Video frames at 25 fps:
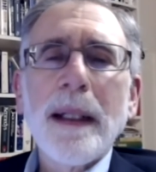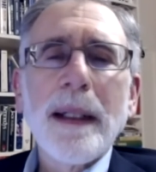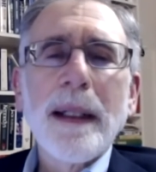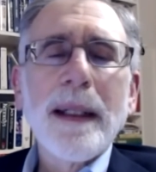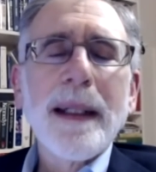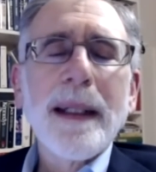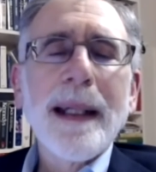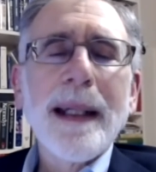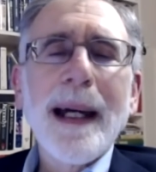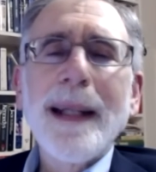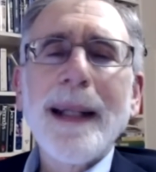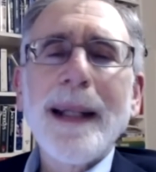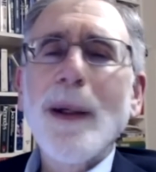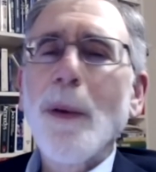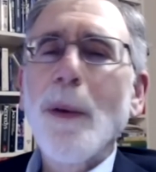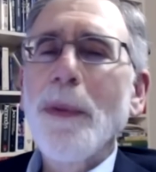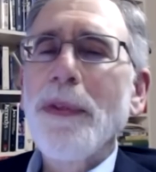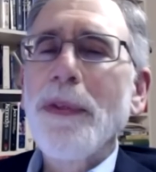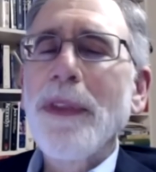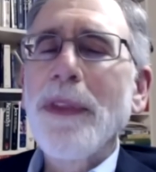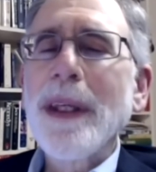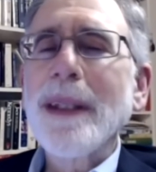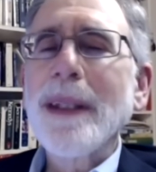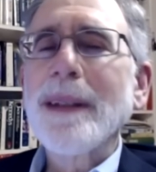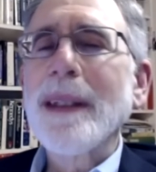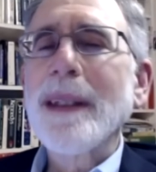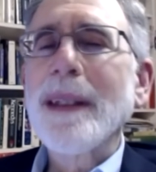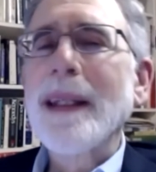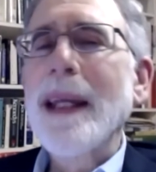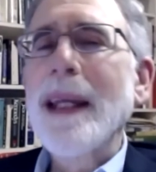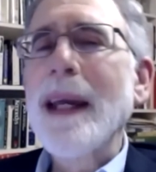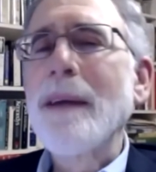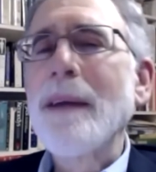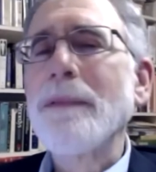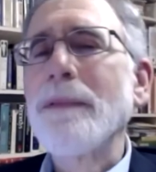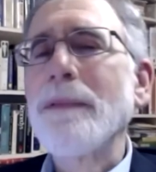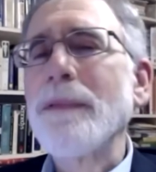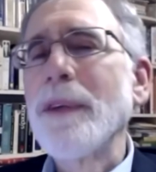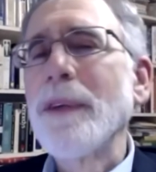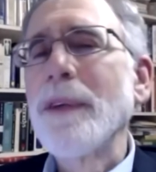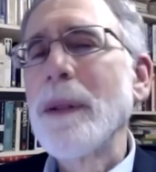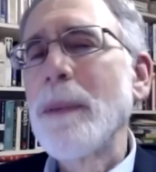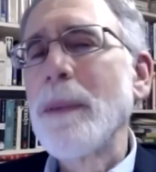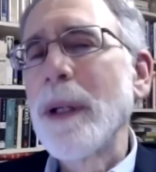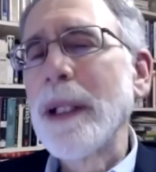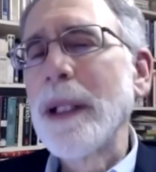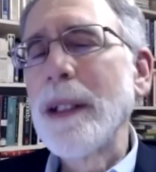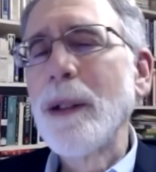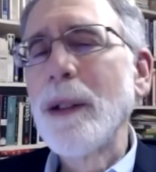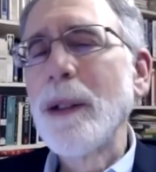I don't think that
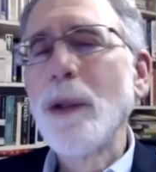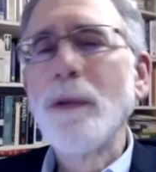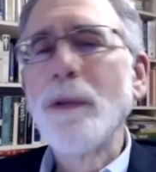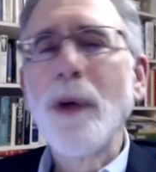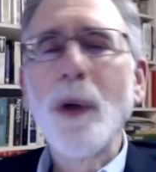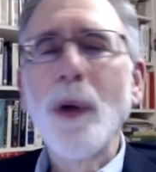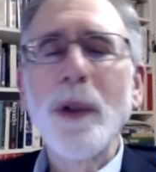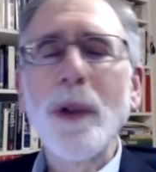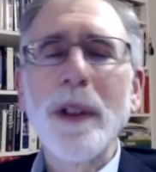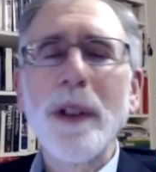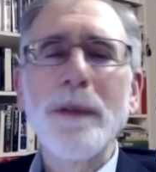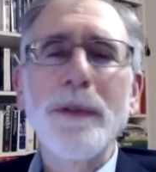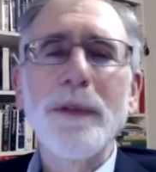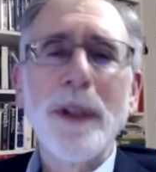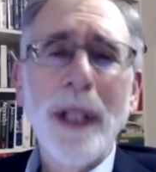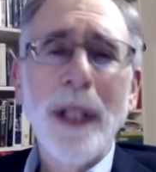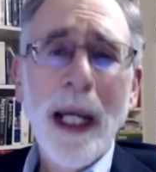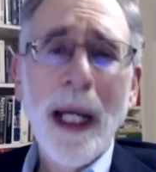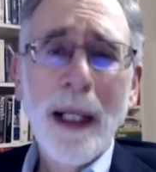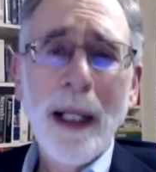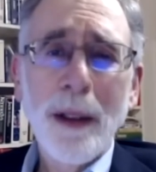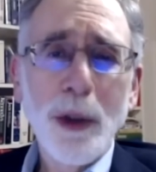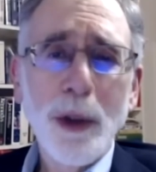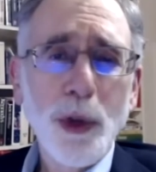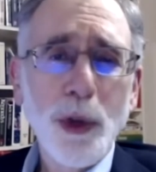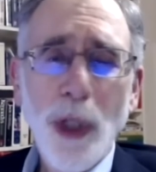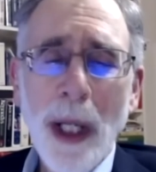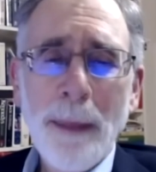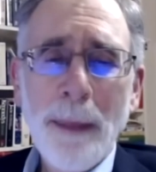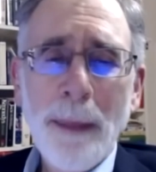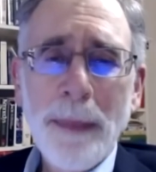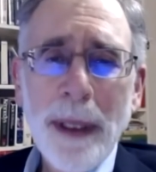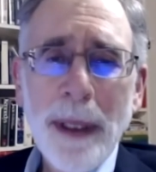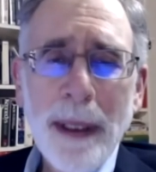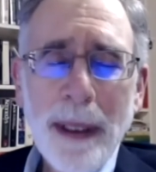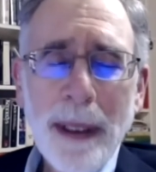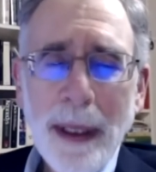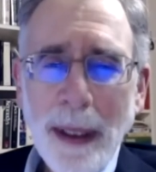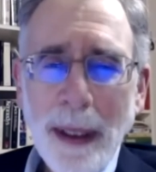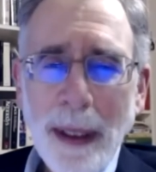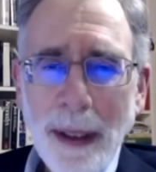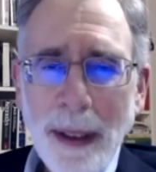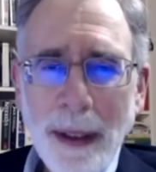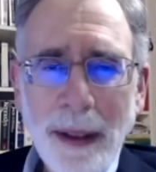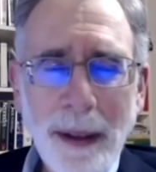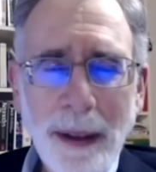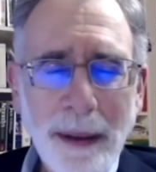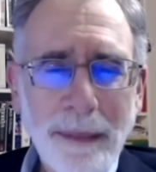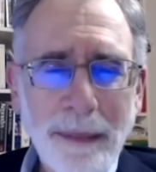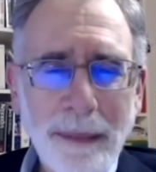everybody who voted for Donald Trump
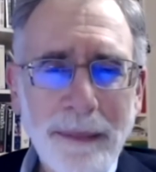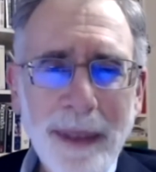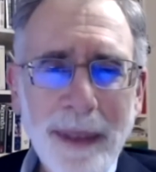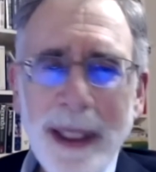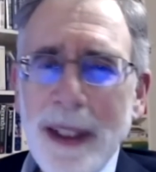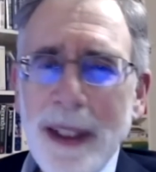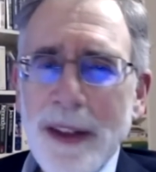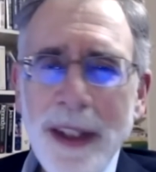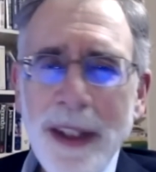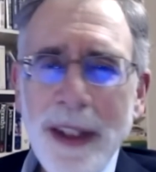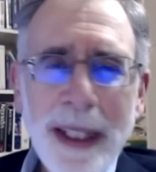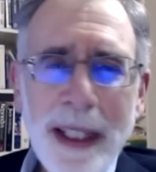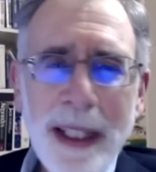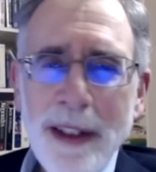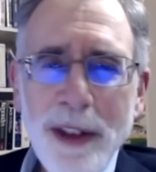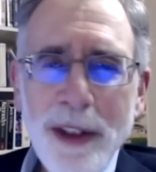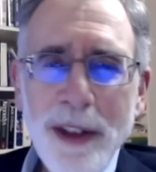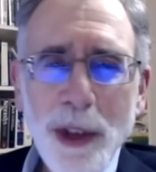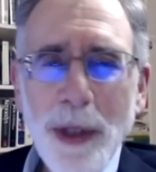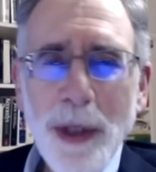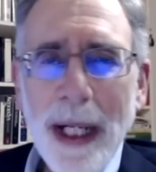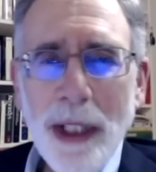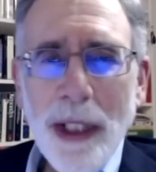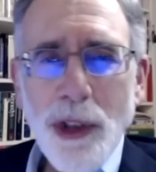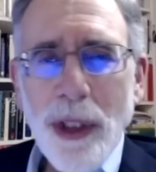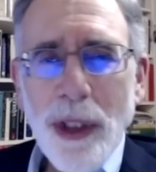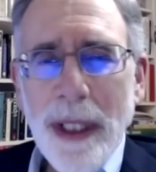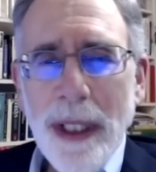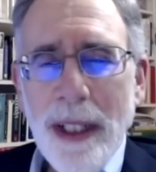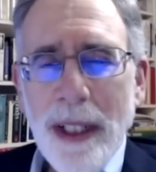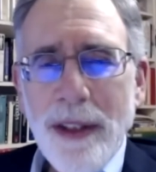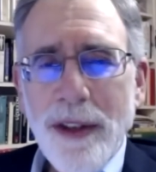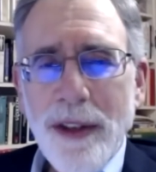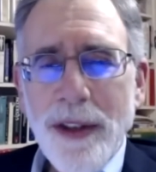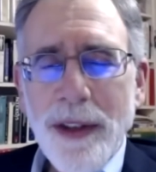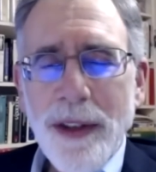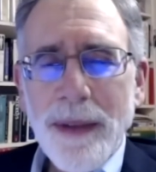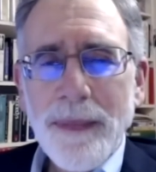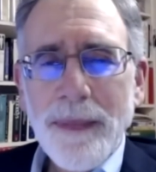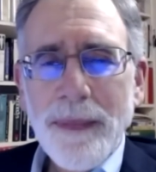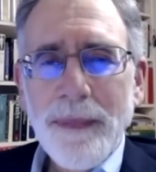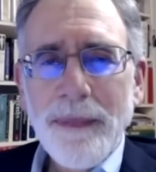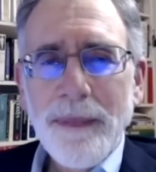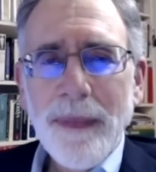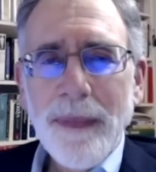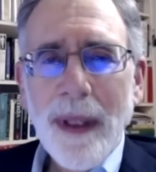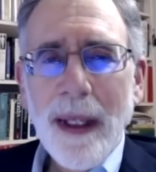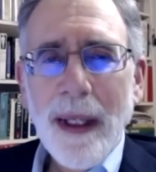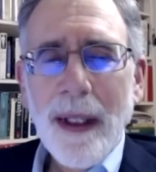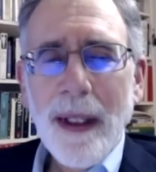is an insurrectionist
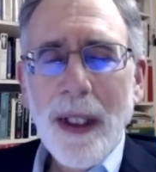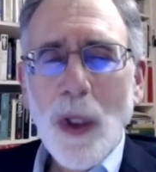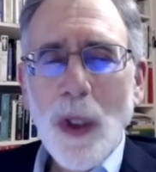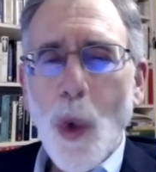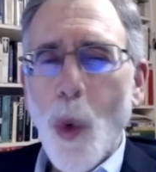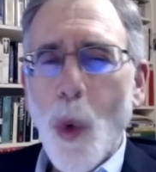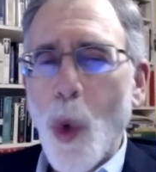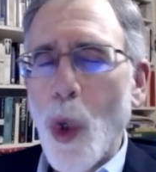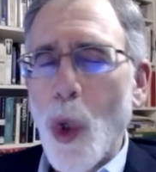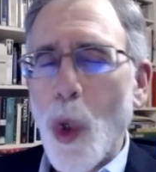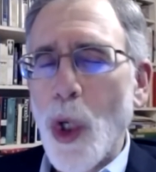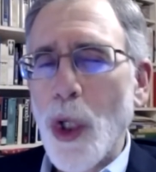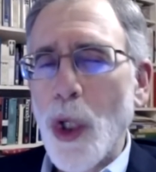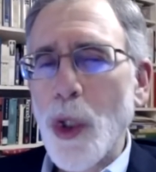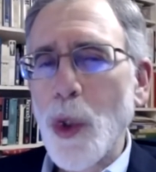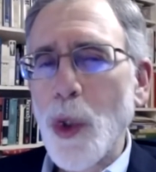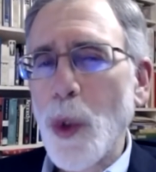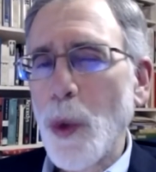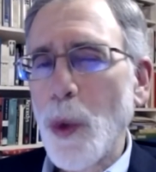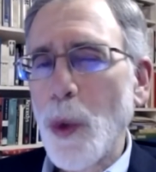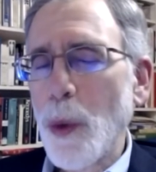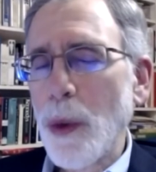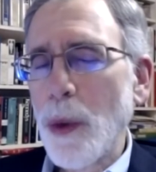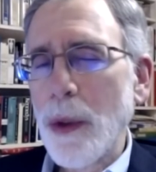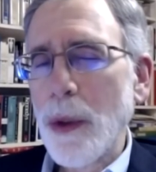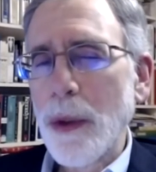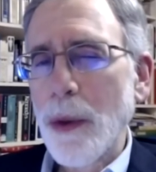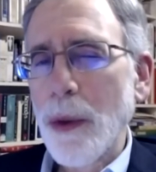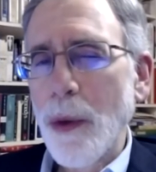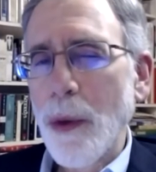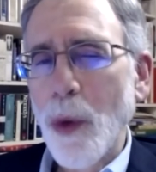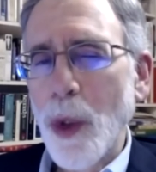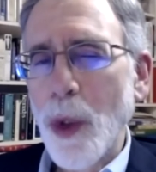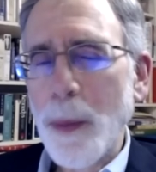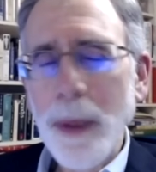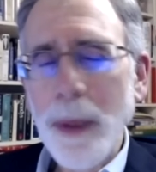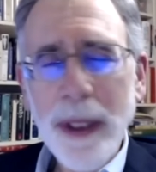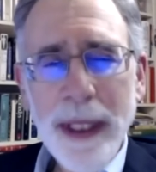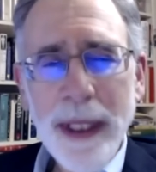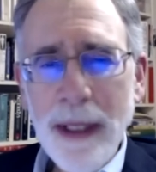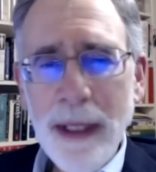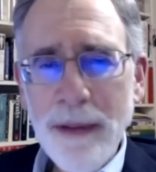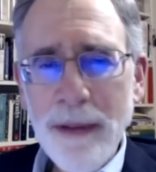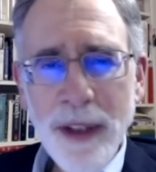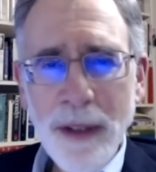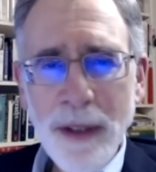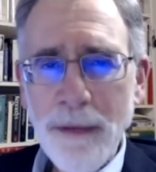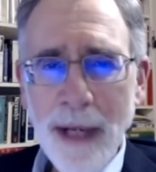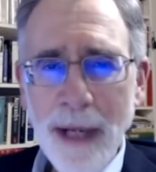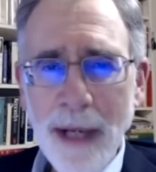or who or
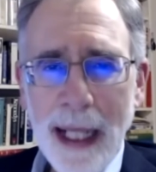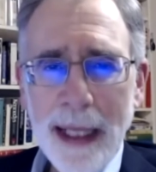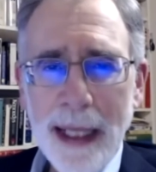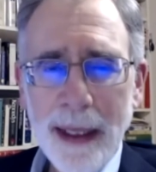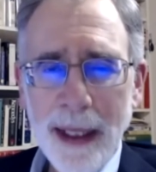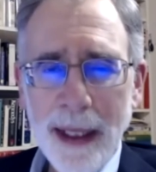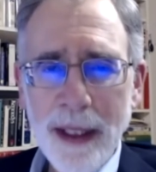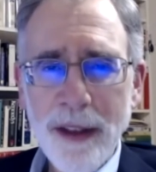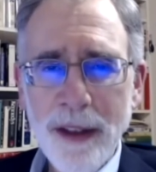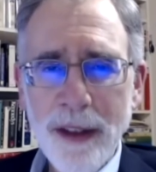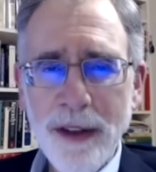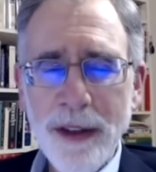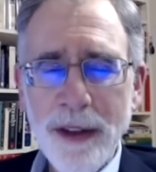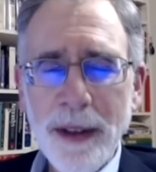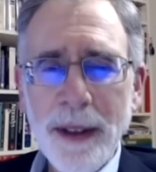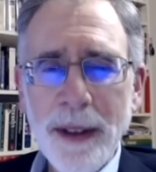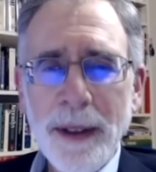believes in violence.